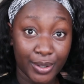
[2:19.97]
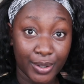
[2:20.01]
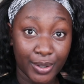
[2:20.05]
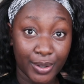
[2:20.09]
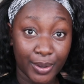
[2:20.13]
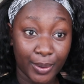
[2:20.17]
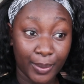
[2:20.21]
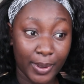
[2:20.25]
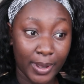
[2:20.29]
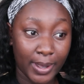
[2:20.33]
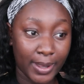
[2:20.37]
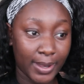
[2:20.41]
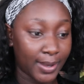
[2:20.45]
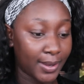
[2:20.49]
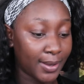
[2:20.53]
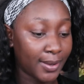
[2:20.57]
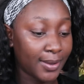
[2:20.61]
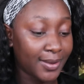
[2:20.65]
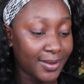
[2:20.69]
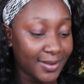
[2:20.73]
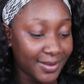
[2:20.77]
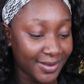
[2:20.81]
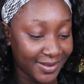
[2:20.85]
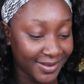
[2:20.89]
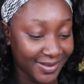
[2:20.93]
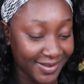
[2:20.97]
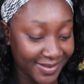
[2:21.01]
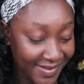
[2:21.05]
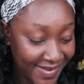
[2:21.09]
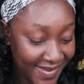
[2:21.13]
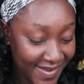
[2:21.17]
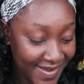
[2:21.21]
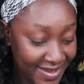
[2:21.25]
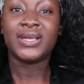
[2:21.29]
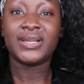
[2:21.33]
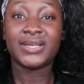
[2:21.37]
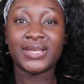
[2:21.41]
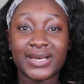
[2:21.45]
okay?
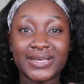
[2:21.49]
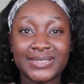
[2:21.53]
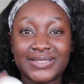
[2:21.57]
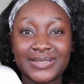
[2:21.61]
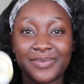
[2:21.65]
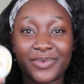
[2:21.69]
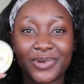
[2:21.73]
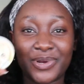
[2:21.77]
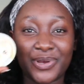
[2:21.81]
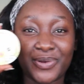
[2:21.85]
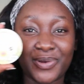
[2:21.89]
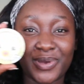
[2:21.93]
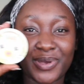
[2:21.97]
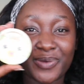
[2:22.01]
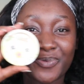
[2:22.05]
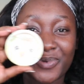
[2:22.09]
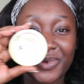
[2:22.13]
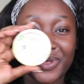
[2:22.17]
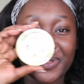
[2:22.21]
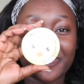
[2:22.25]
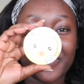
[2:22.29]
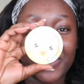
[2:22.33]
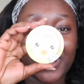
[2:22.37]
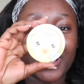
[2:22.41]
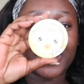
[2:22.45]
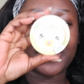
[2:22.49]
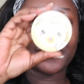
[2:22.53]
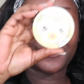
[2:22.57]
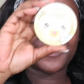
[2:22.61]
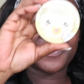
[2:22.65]
Next, I'm gonna go in with my